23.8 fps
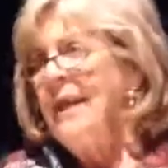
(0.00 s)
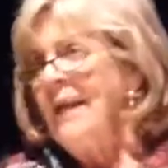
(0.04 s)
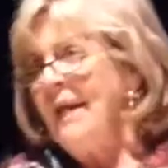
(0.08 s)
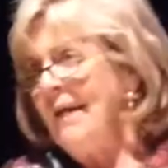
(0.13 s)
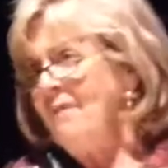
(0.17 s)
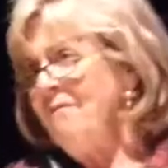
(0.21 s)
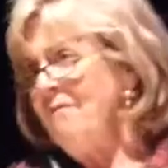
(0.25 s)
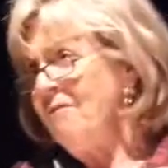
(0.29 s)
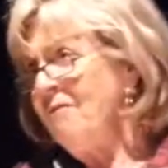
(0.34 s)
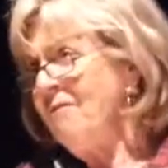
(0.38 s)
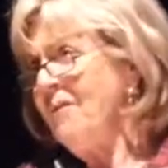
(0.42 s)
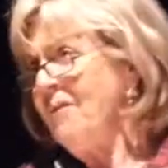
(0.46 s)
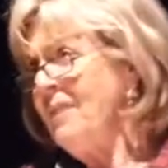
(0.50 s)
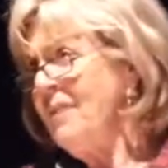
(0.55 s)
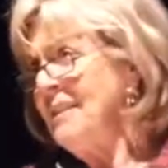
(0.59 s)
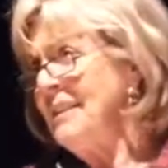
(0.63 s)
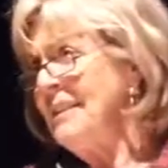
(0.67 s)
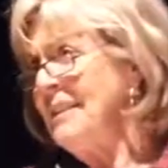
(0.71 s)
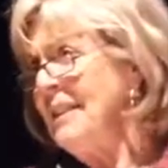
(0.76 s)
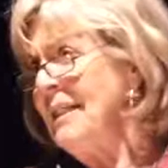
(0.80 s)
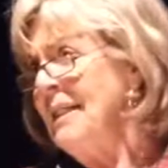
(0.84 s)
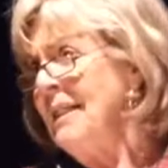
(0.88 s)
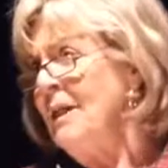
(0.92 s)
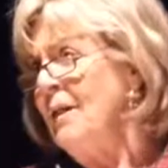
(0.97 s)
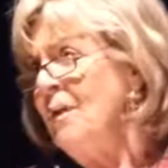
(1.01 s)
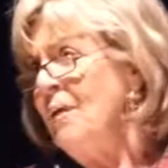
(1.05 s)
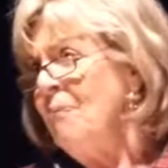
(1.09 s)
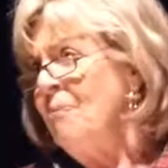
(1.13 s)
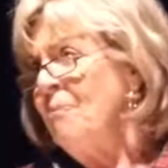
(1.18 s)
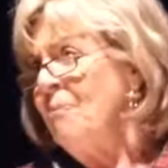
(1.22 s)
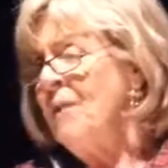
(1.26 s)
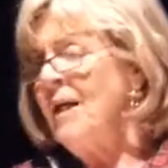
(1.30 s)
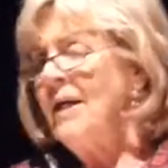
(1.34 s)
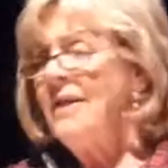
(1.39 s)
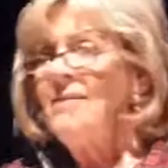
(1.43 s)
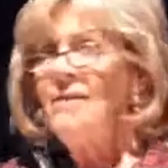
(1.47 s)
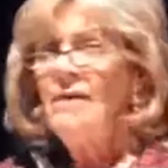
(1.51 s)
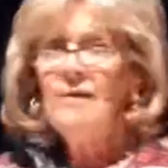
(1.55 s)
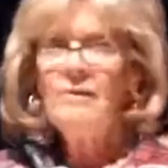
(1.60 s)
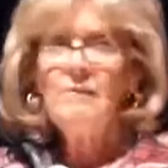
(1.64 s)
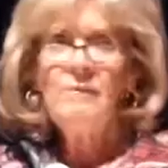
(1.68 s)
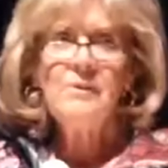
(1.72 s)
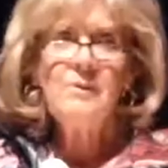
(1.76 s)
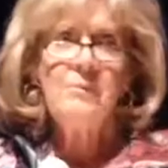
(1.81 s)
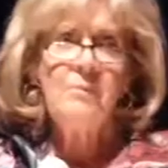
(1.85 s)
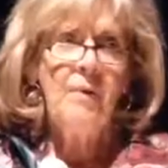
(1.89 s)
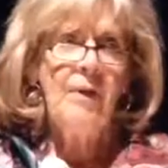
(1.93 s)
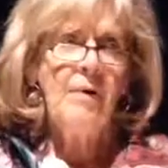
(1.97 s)
At first, I thought it
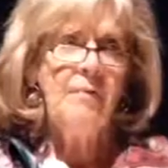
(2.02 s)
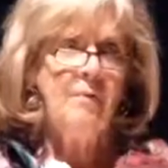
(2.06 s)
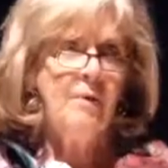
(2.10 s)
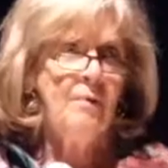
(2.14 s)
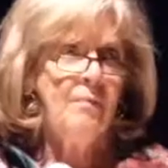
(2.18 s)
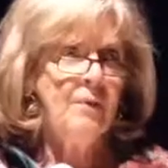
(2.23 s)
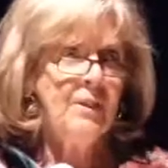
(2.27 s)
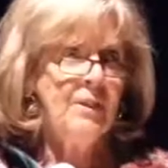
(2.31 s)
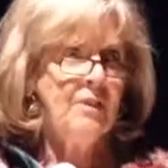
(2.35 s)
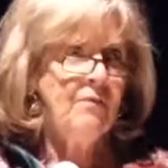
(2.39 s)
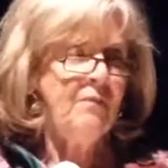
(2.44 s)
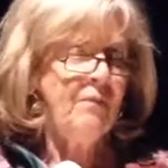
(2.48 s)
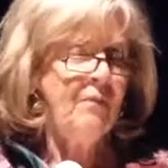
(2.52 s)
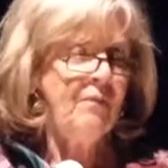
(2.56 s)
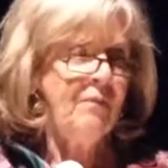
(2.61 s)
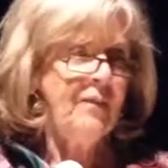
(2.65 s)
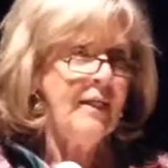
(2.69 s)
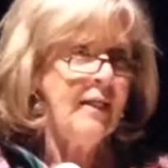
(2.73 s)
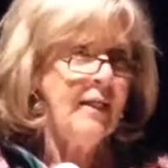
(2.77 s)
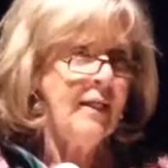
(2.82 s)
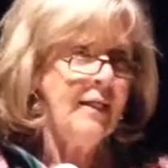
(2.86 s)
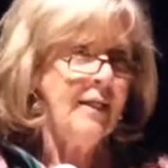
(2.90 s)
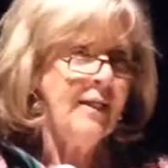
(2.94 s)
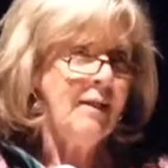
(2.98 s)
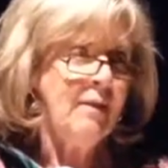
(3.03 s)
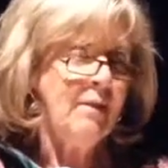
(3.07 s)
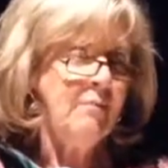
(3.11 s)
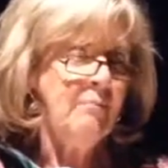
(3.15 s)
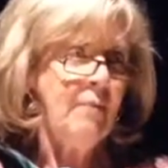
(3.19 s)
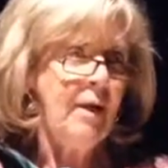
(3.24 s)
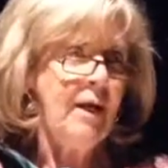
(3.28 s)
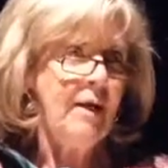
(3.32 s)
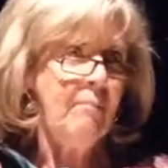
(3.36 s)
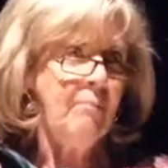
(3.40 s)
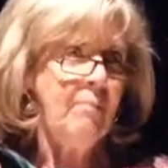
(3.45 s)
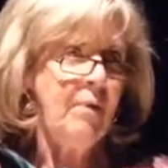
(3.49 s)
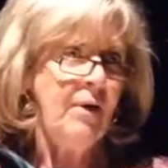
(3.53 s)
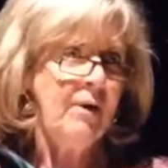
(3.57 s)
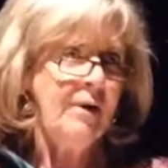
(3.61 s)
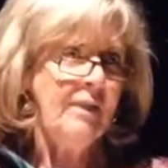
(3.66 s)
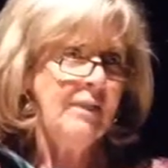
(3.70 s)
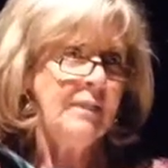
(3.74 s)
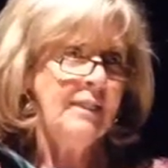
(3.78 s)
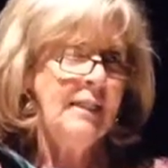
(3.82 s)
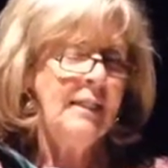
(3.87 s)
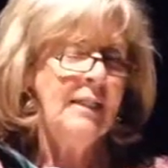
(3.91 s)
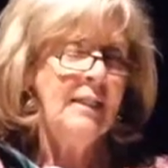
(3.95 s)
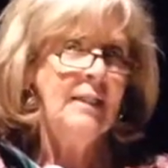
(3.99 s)
was probably wishful thinking on my
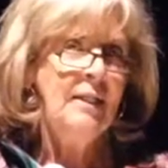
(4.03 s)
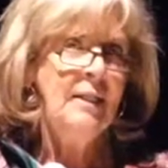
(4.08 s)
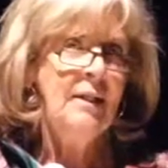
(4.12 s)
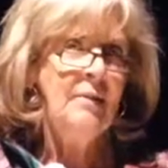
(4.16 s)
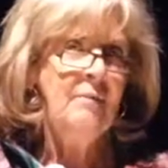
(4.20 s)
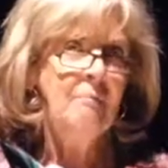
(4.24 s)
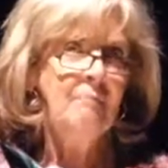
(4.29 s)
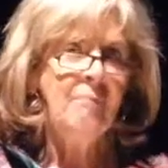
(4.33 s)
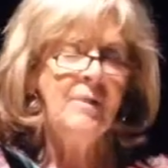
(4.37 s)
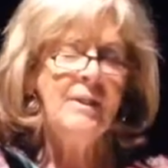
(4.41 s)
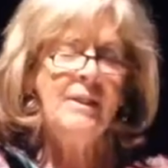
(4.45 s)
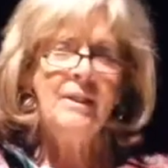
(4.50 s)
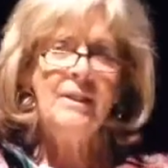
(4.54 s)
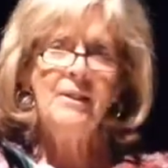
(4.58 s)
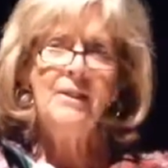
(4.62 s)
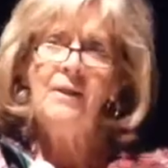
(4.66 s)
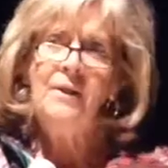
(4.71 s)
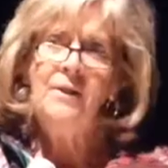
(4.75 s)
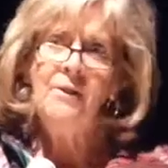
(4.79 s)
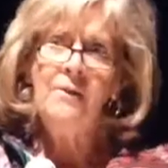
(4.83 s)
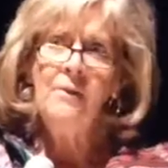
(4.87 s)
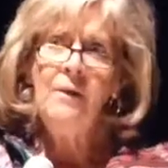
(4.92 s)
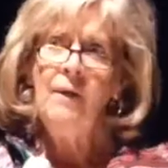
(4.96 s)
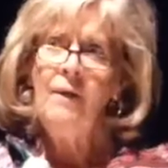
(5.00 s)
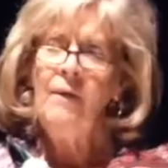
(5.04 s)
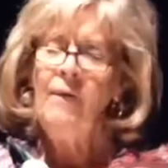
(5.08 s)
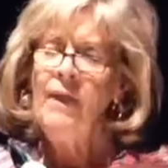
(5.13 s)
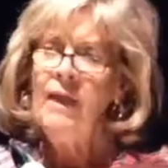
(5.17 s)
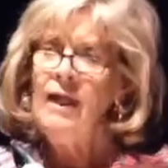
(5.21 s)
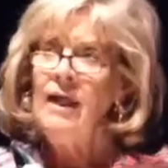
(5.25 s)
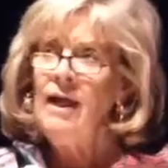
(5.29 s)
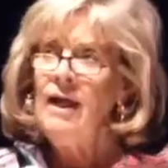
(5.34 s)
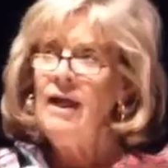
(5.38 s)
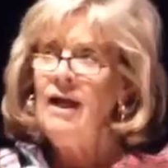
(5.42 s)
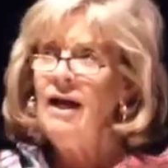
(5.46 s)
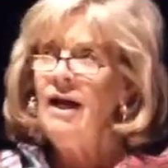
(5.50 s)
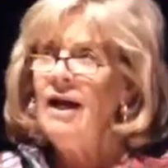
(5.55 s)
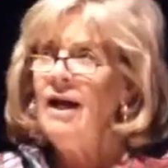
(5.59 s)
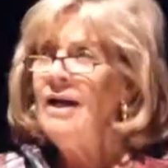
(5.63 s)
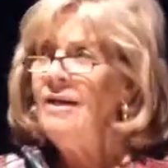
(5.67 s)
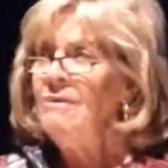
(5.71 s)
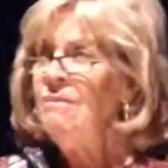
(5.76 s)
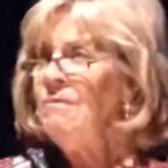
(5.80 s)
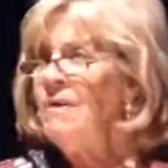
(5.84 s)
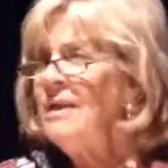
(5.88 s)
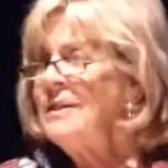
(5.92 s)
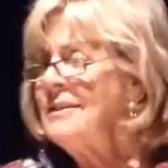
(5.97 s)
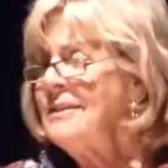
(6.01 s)
part, but you know,
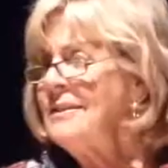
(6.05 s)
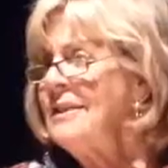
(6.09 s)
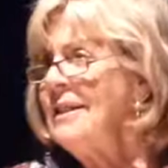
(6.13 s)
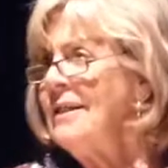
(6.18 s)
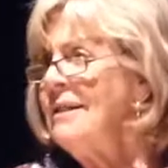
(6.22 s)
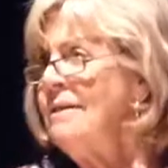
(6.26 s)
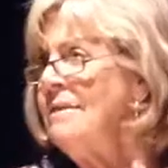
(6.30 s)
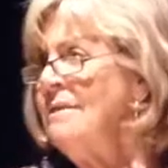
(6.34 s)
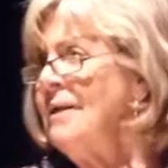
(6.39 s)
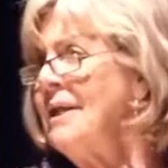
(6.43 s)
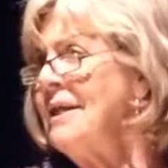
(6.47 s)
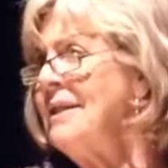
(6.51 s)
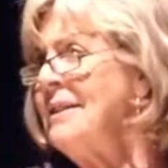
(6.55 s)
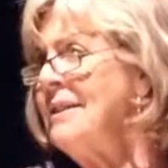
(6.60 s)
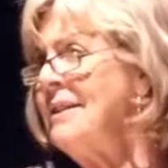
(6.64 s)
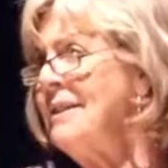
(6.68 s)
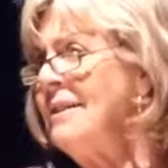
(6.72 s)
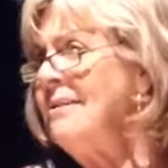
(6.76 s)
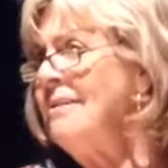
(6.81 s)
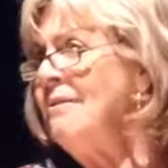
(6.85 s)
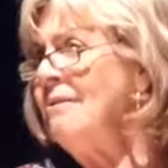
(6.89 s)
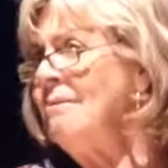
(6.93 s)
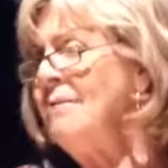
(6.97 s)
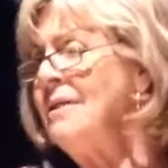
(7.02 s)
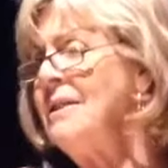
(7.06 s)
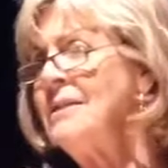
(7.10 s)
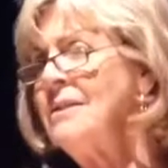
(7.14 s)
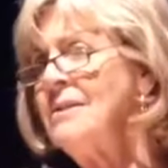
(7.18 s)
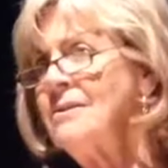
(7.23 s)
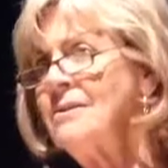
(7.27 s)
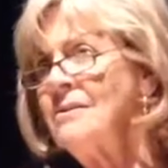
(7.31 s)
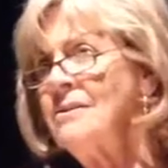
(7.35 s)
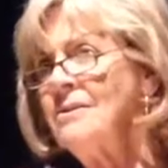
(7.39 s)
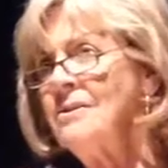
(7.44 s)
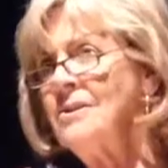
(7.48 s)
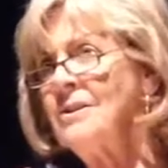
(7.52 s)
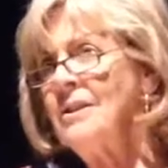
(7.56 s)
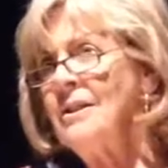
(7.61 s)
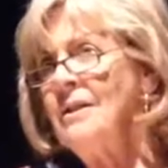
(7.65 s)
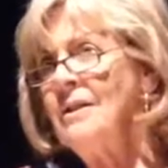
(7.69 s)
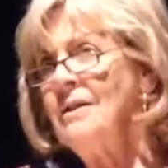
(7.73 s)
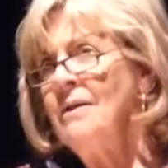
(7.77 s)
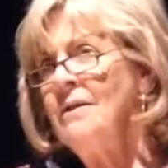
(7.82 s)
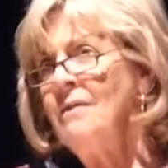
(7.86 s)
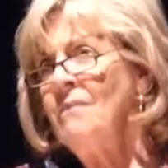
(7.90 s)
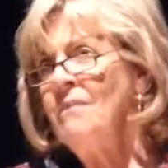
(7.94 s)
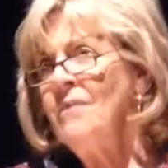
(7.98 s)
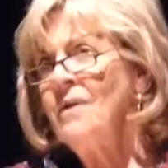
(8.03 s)
I rushed out, I did the research,
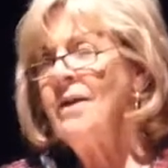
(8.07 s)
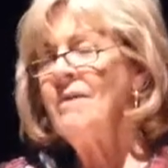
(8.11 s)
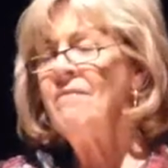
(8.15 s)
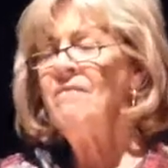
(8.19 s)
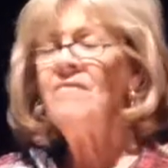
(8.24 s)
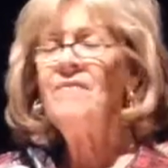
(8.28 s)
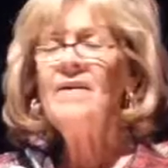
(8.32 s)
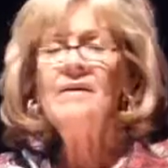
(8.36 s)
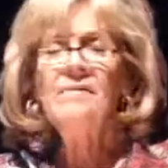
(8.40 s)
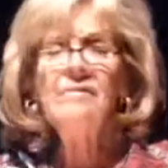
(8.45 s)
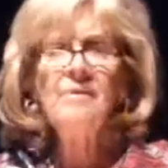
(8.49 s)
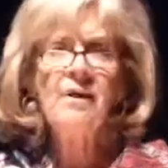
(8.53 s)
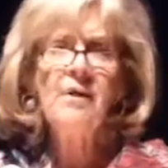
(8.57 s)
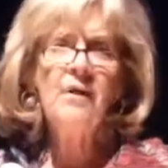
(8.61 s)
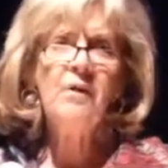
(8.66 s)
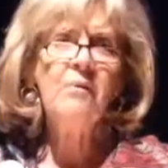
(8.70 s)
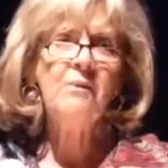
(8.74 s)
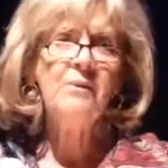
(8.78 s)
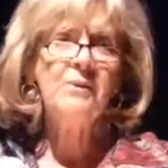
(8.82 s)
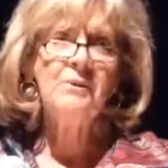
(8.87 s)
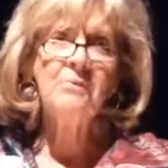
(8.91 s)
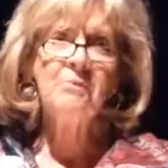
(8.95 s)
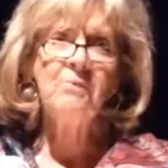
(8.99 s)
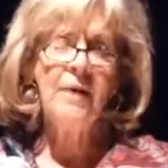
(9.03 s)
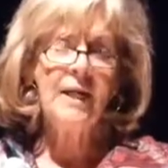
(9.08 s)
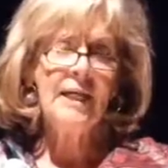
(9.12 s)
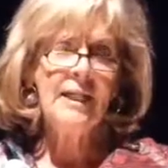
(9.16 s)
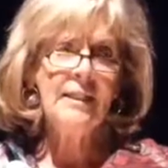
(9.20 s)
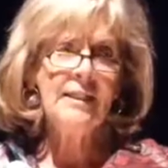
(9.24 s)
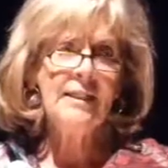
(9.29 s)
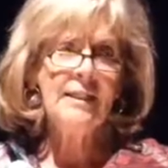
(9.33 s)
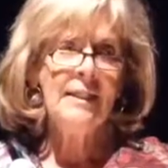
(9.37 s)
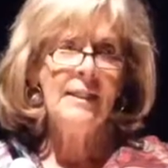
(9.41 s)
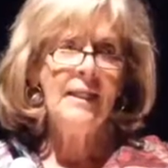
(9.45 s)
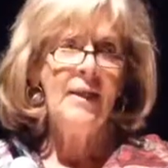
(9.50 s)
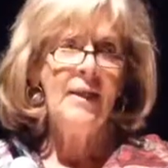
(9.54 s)
I found out I was right,